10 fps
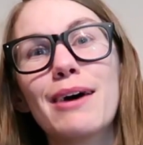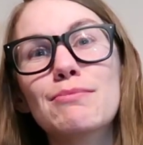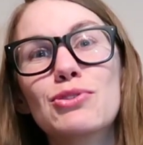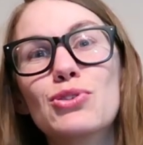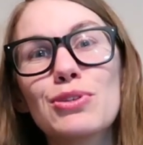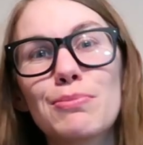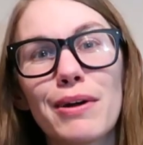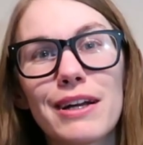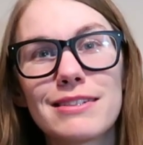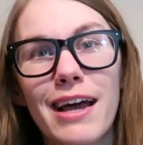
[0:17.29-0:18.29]
I'm
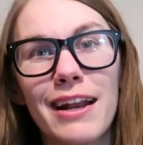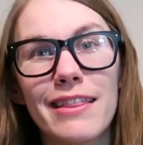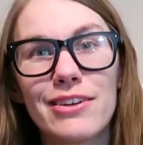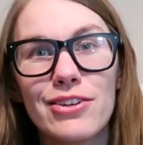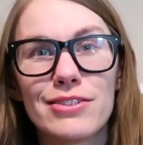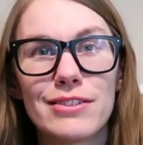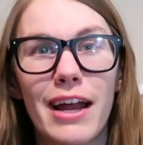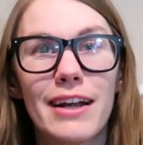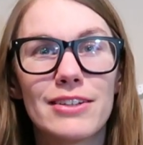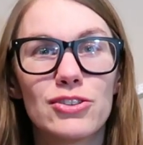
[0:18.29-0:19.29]
super excited that you
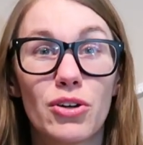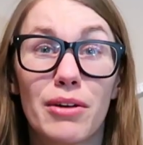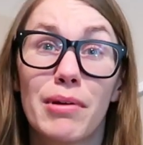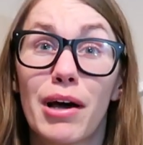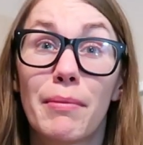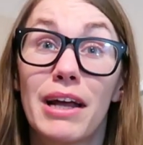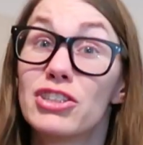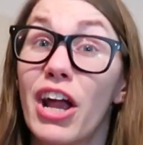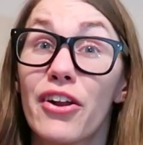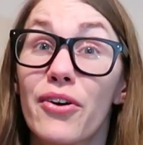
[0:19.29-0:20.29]
decided to join me on my
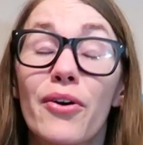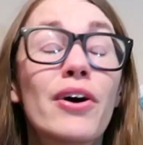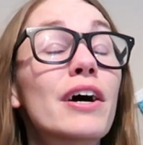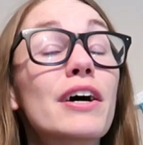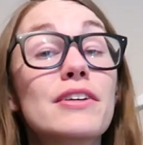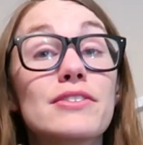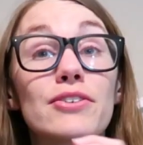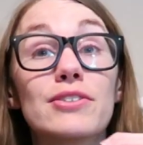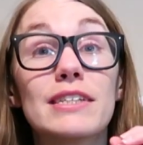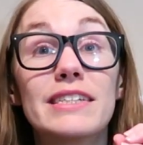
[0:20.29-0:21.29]
channel.
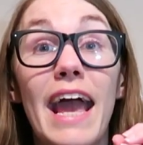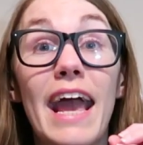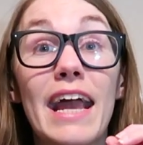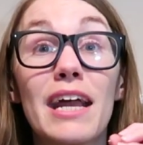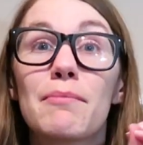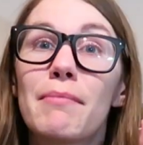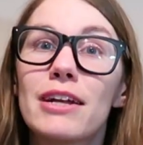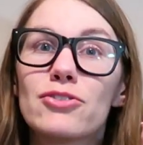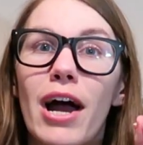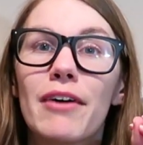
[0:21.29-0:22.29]
So today
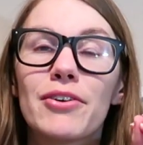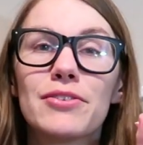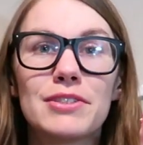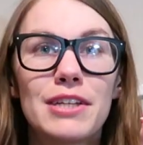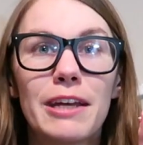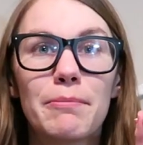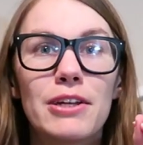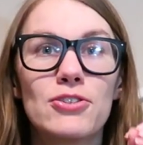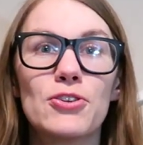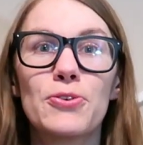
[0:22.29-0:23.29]
my travels take
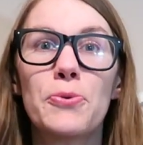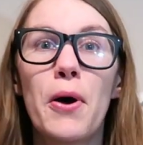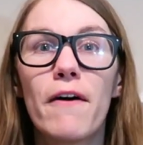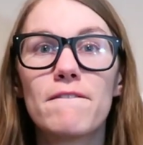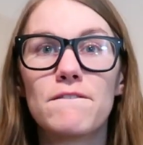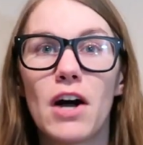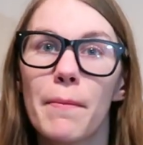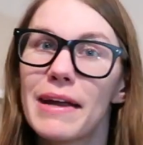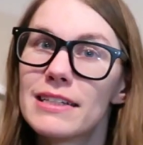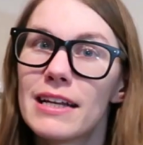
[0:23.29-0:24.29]
me to
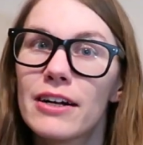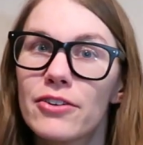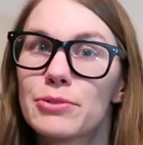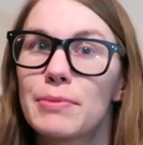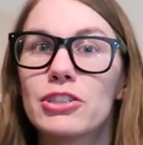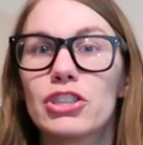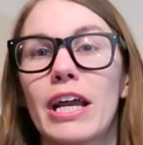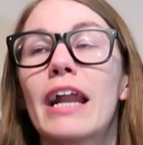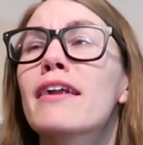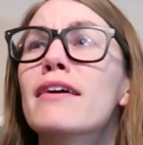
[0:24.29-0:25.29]
Farmington Hills,
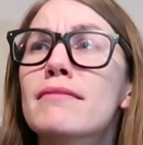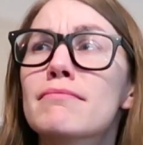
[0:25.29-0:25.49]
Michigan.